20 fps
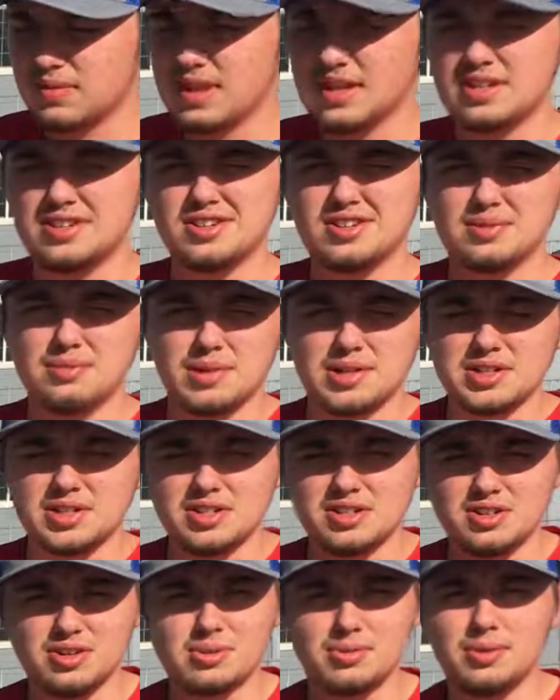It's just much
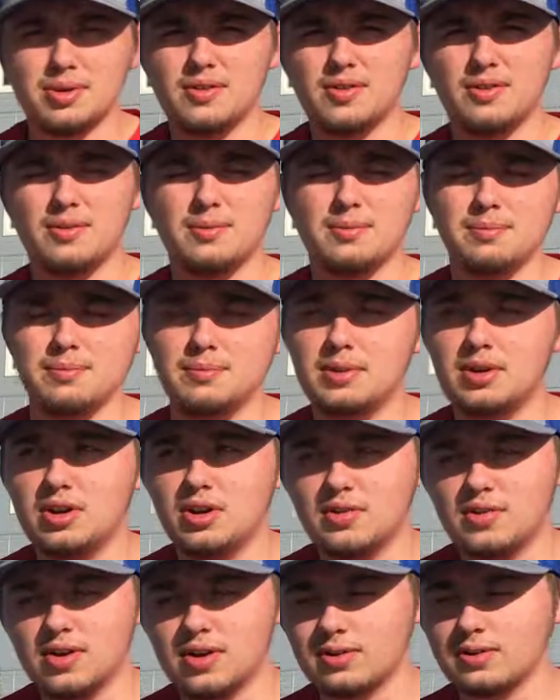easier to
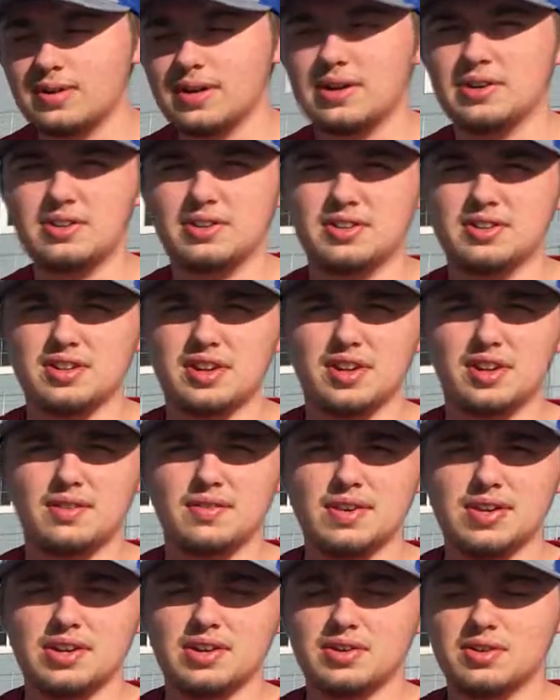maneuver around inside the
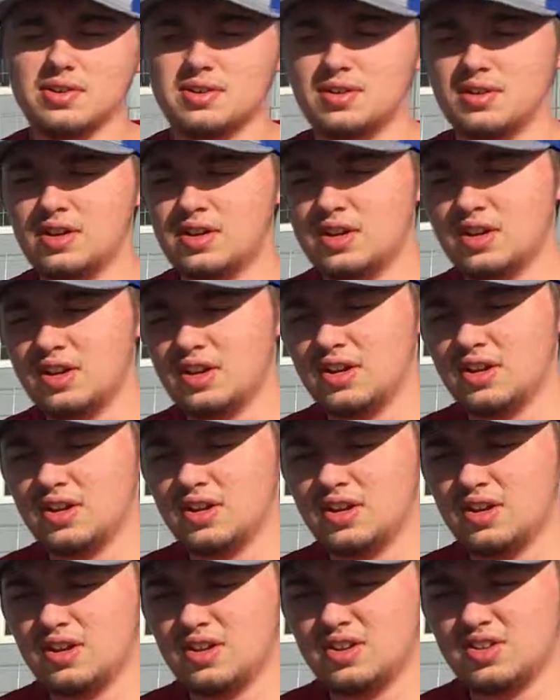vehicle.
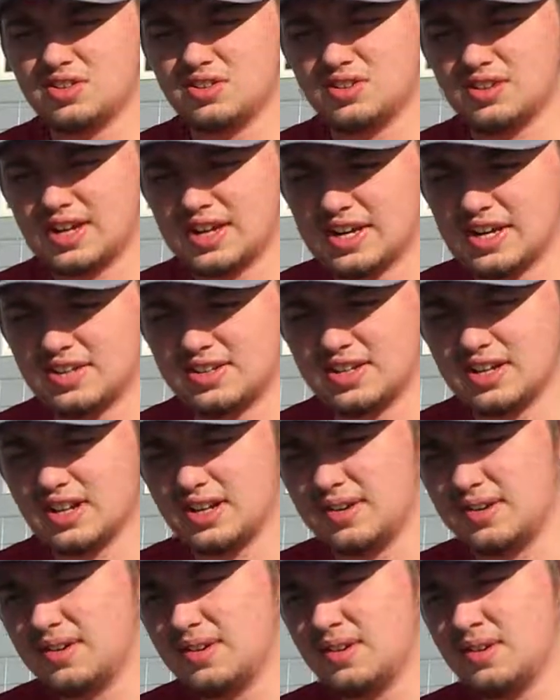So like I
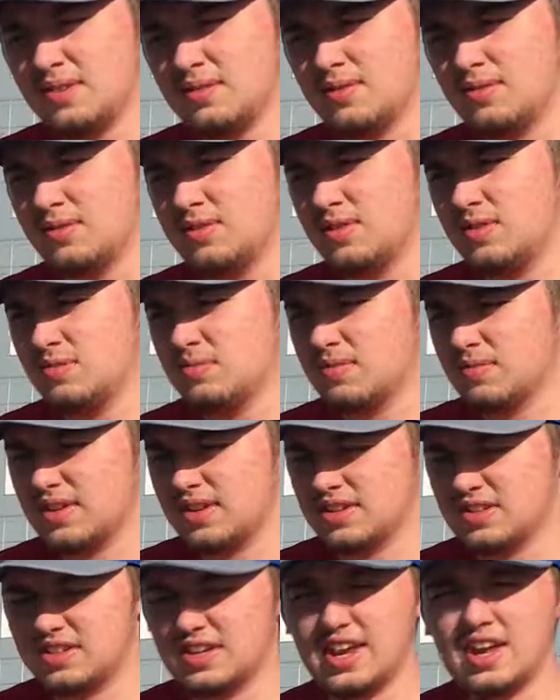said,
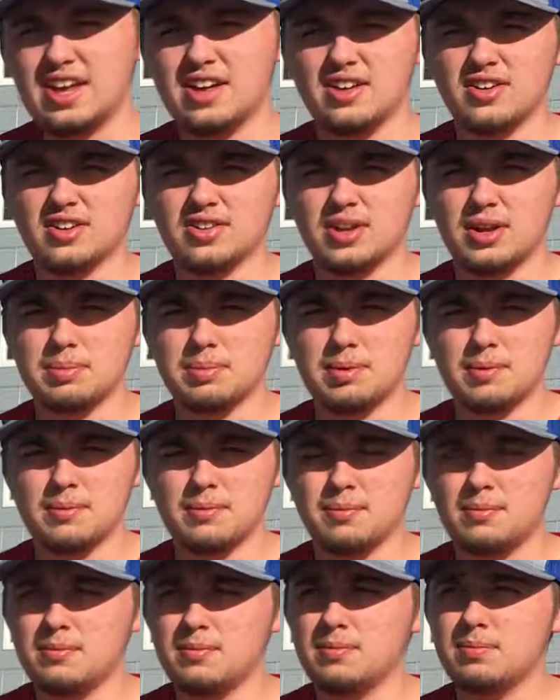scale is up to
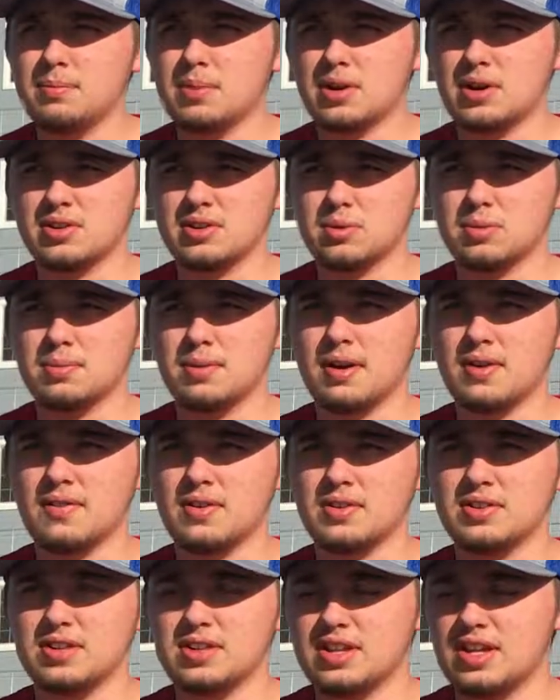personal
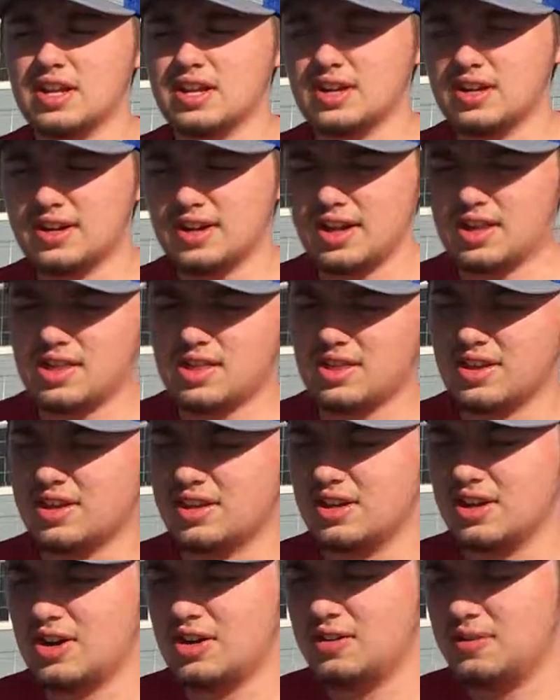preference. And then another thing
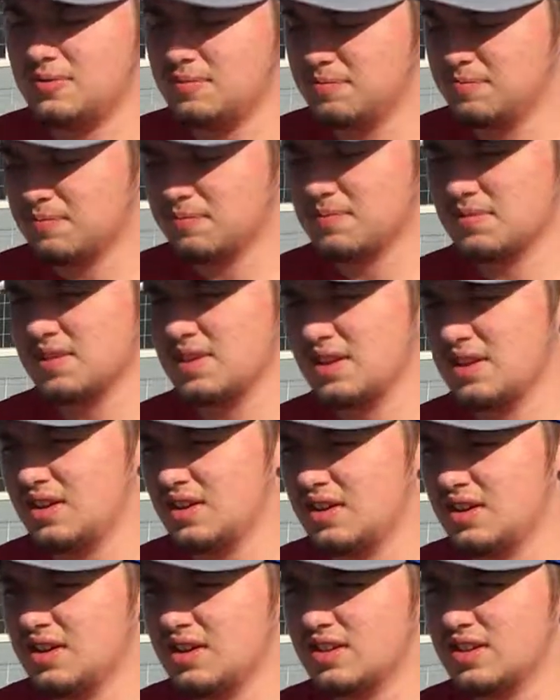to note,
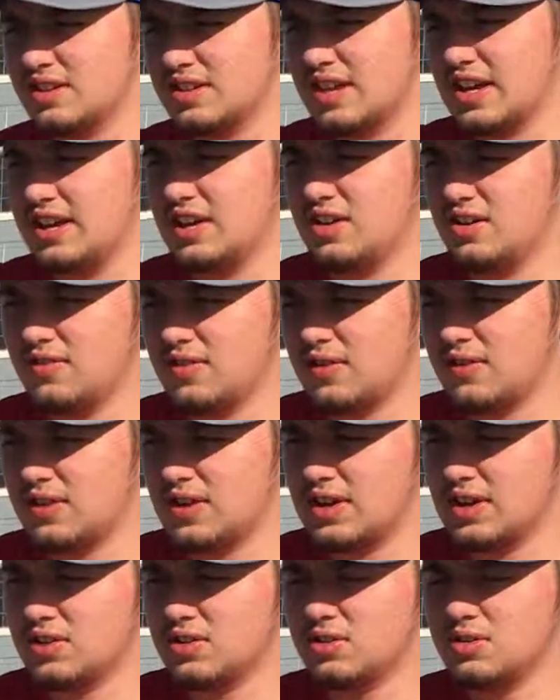the scale of your
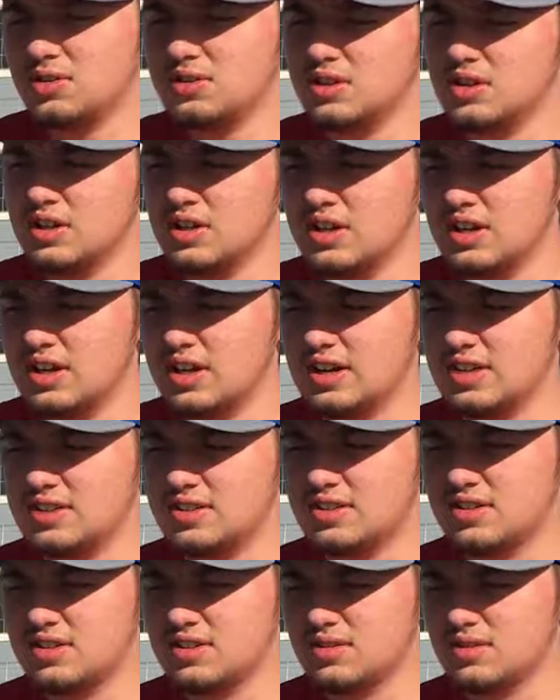vehicle,
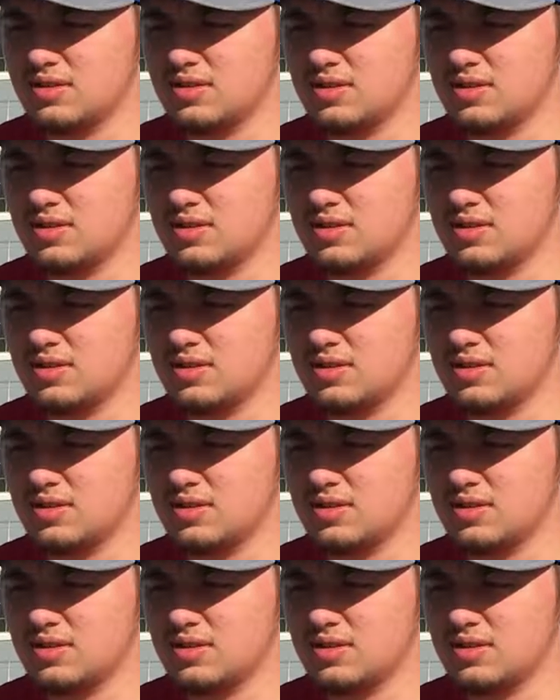it's